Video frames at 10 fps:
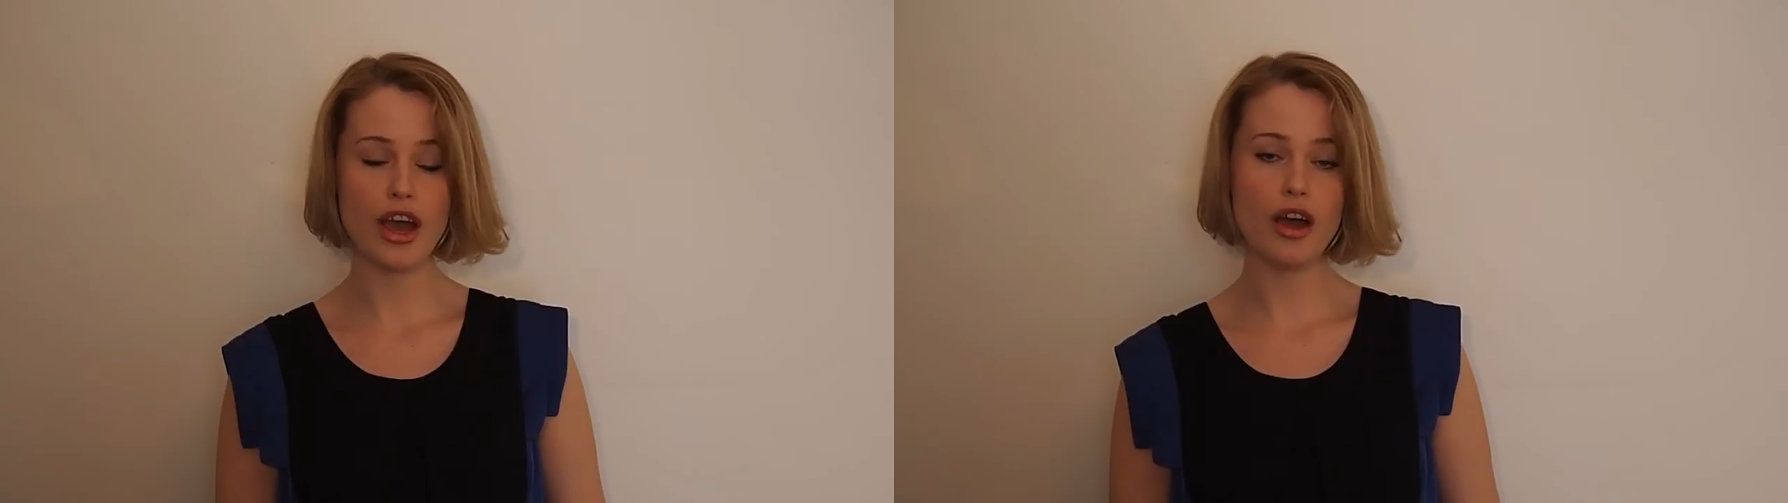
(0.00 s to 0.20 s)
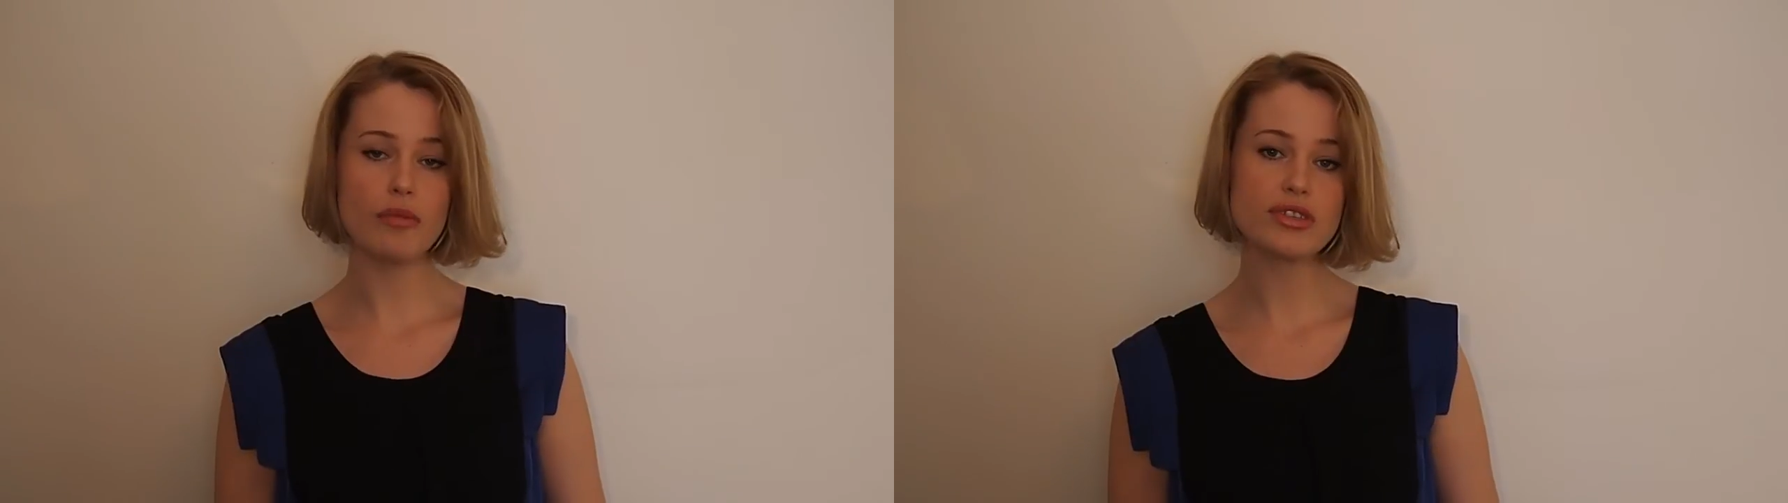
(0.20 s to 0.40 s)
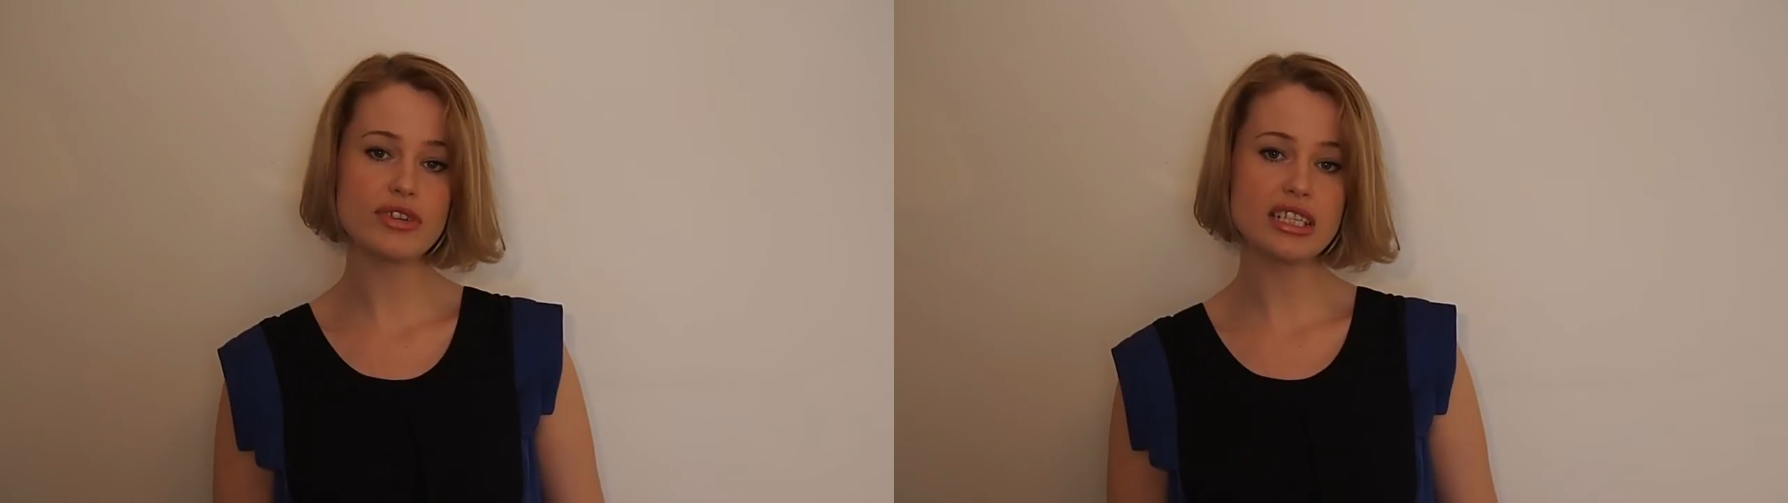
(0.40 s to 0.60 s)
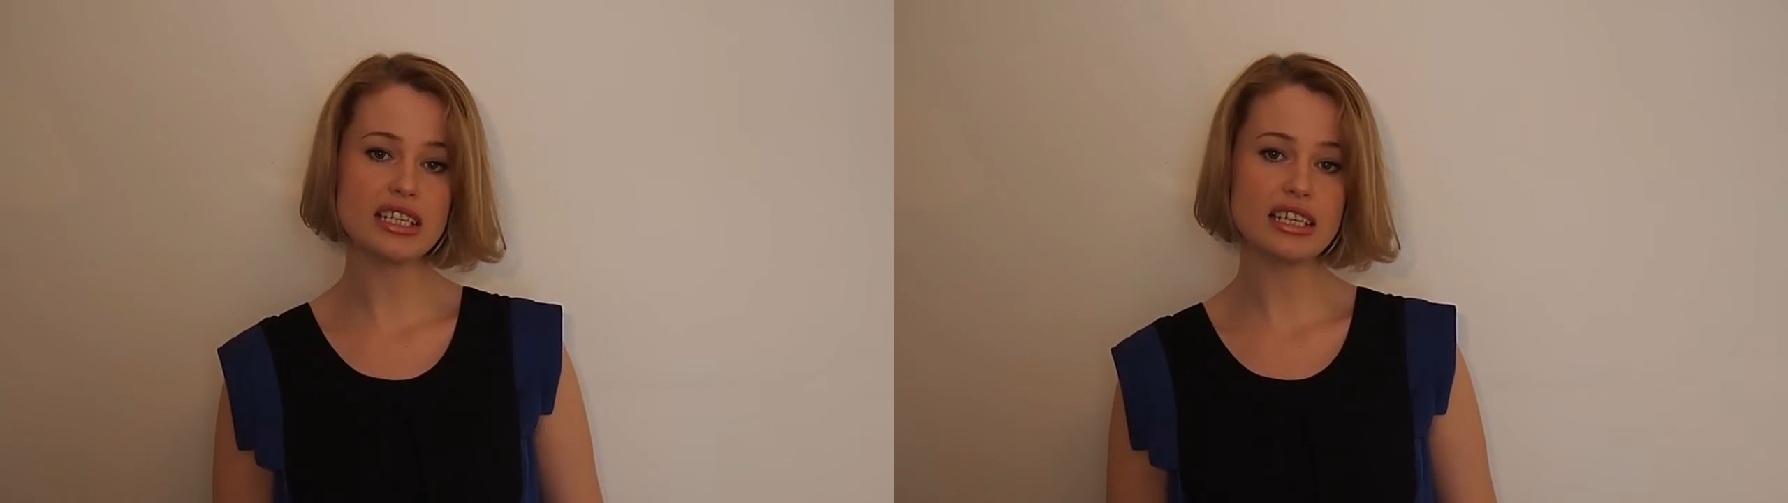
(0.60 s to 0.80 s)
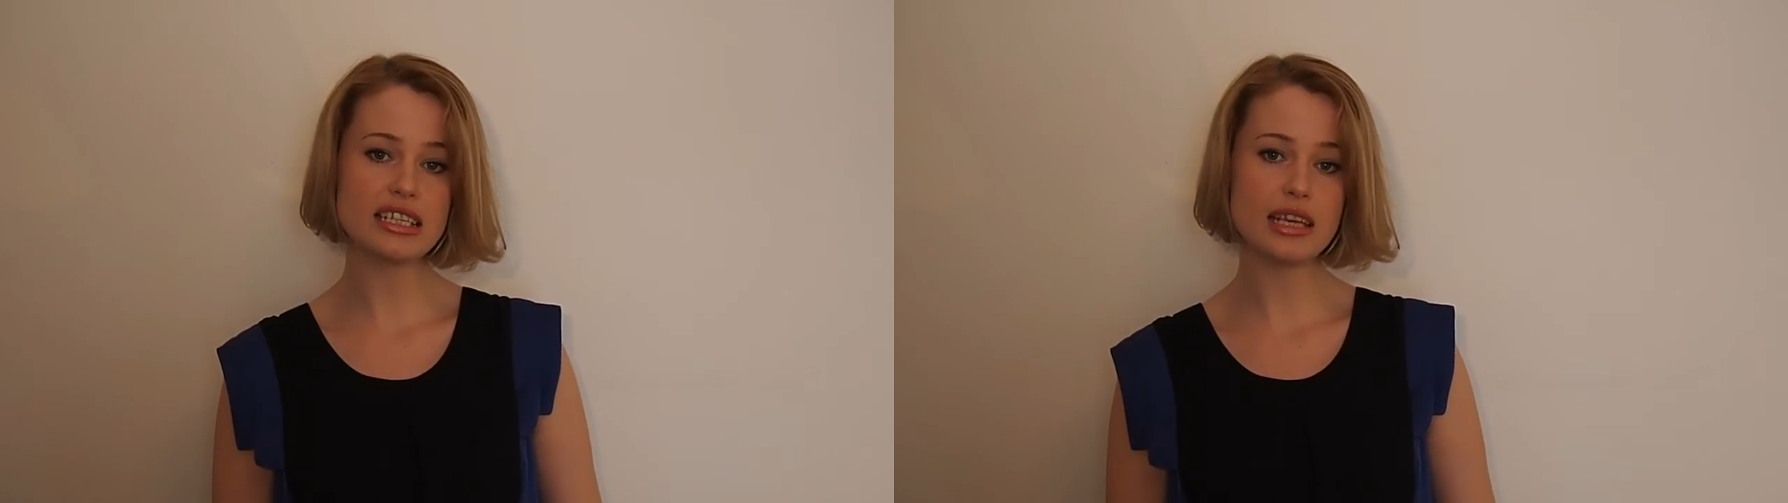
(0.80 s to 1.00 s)
and was
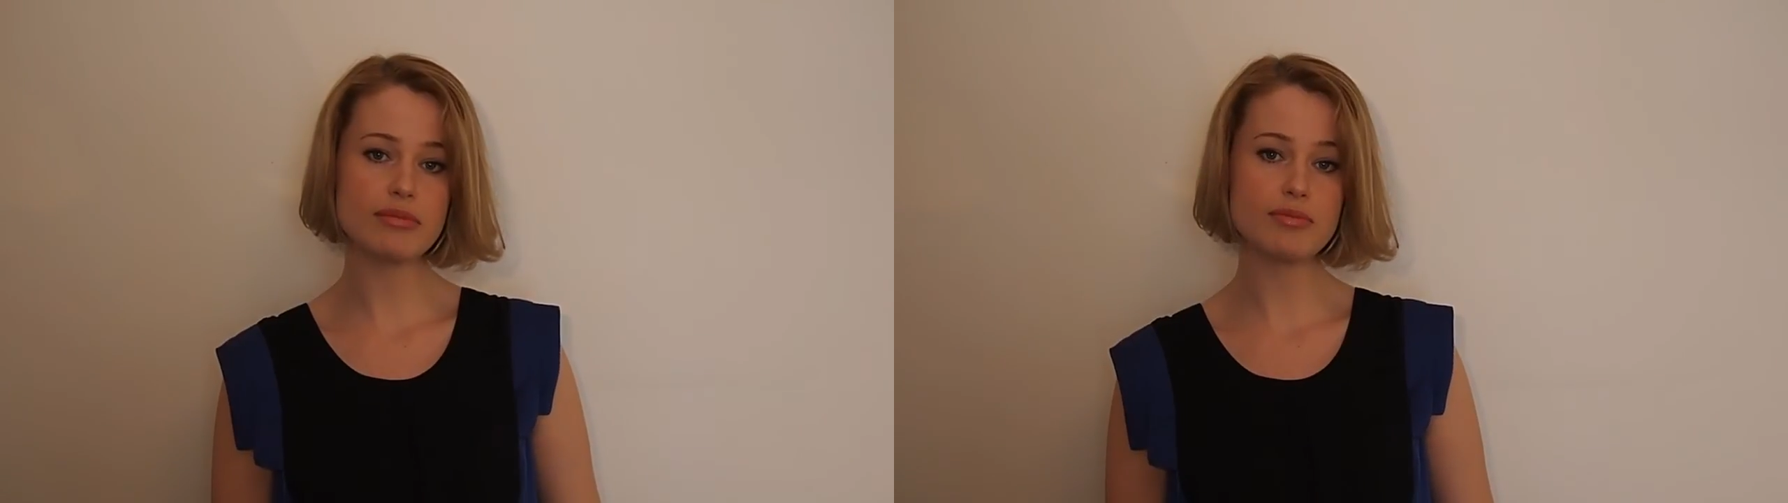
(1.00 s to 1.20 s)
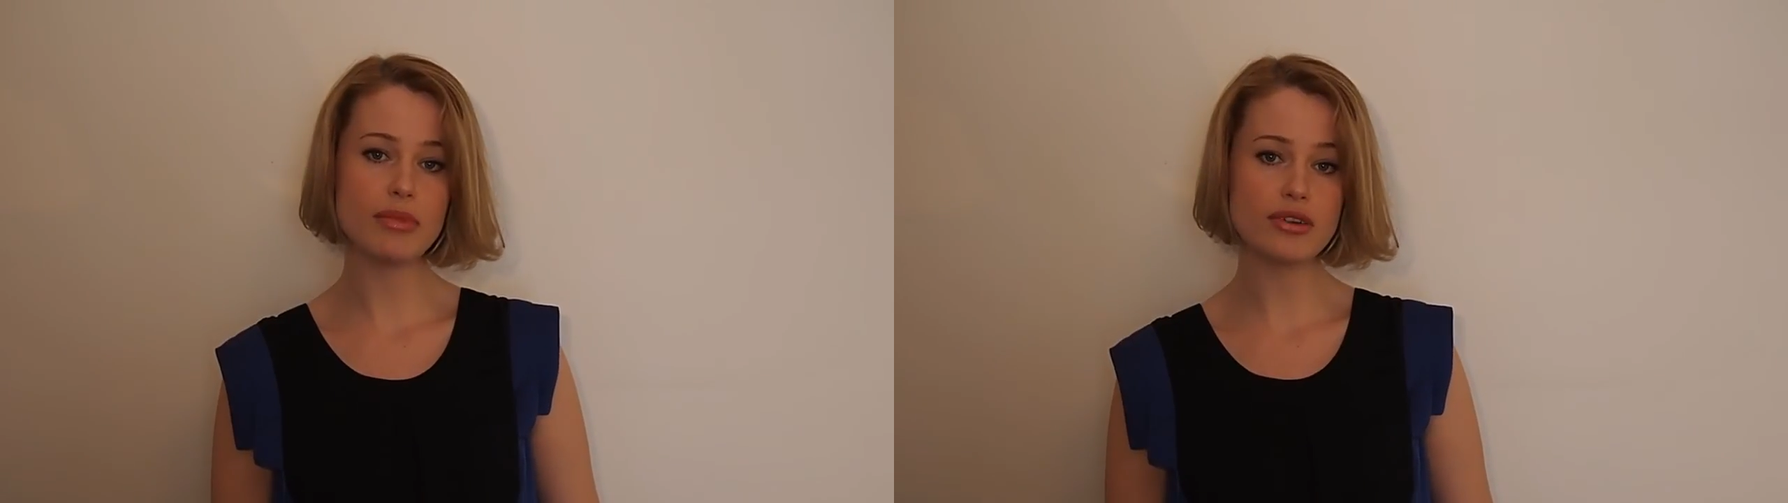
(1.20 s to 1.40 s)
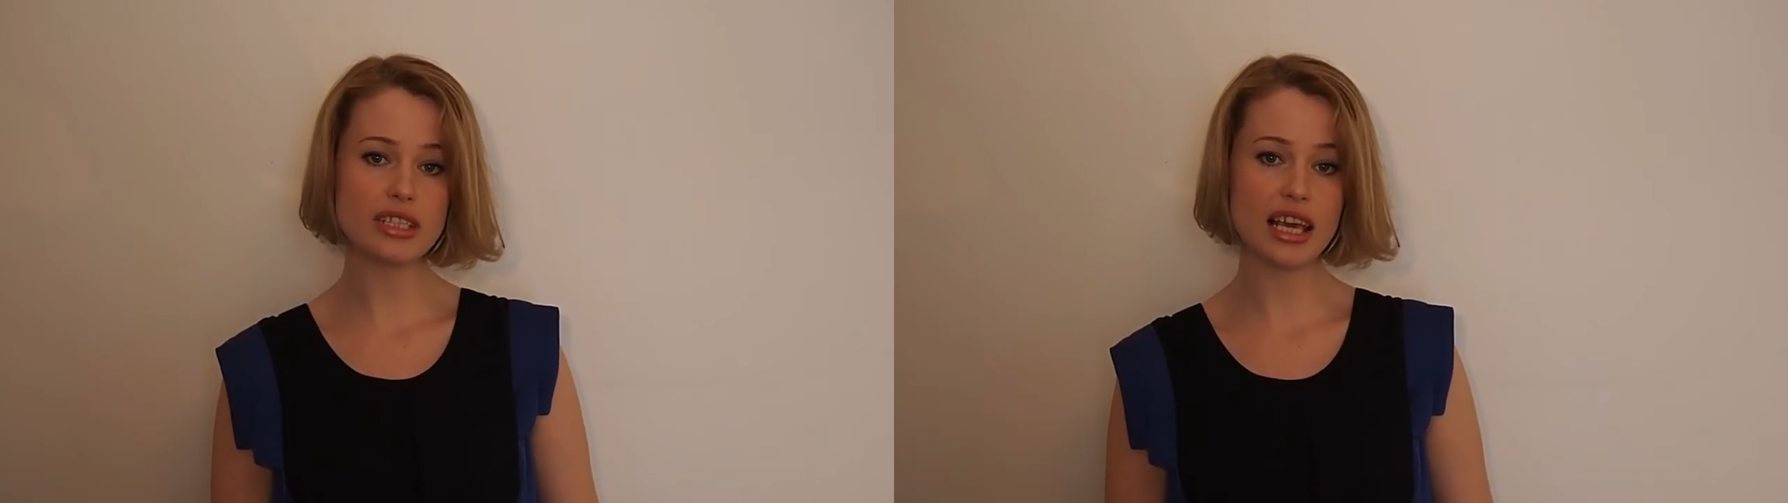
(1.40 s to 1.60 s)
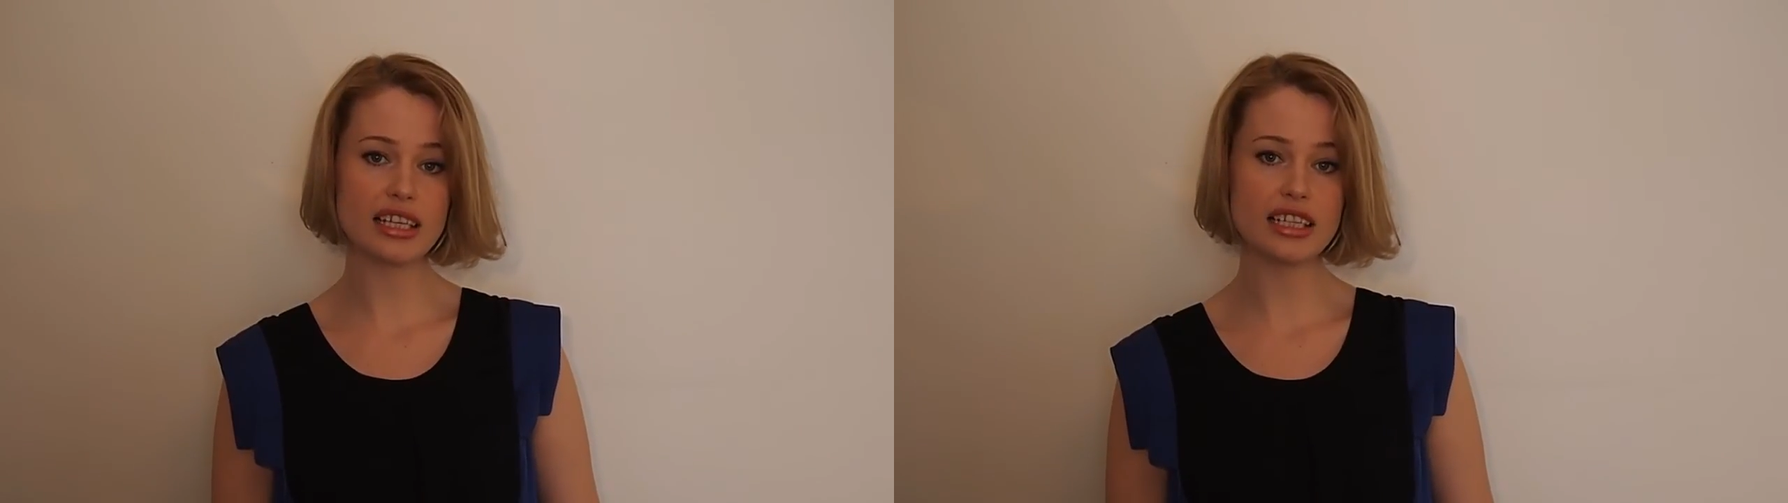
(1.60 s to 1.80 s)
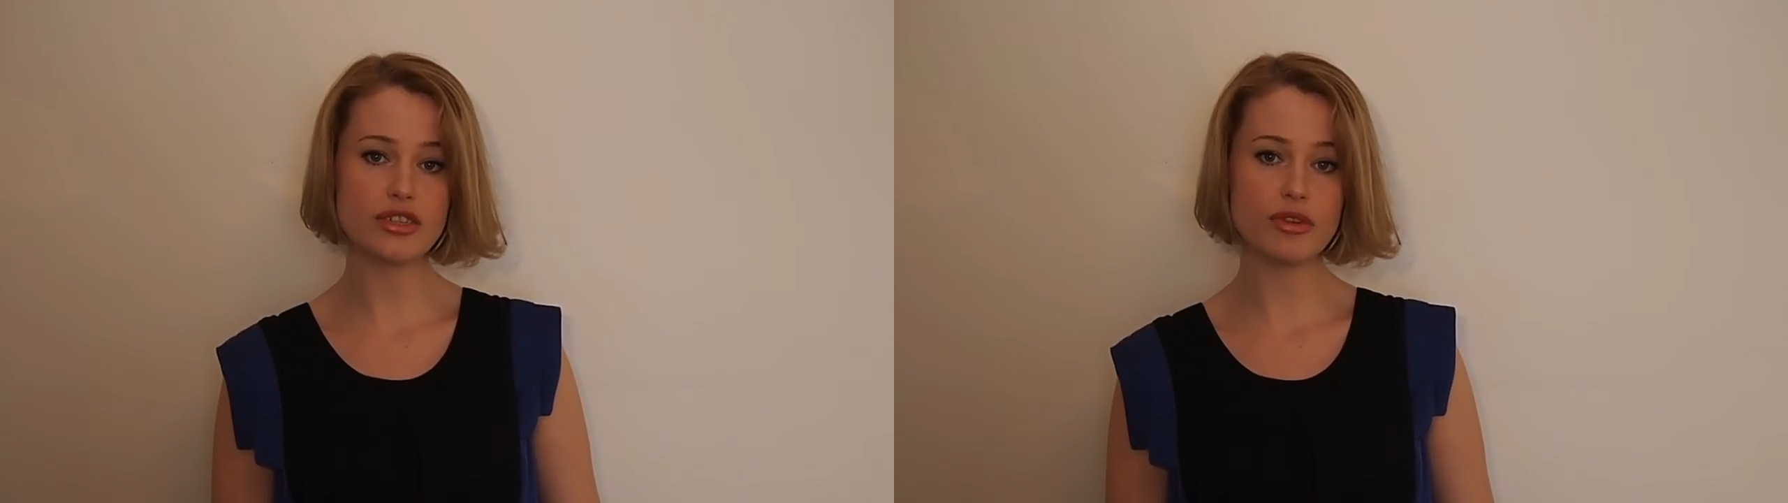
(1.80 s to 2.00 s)
recently deemed most likely to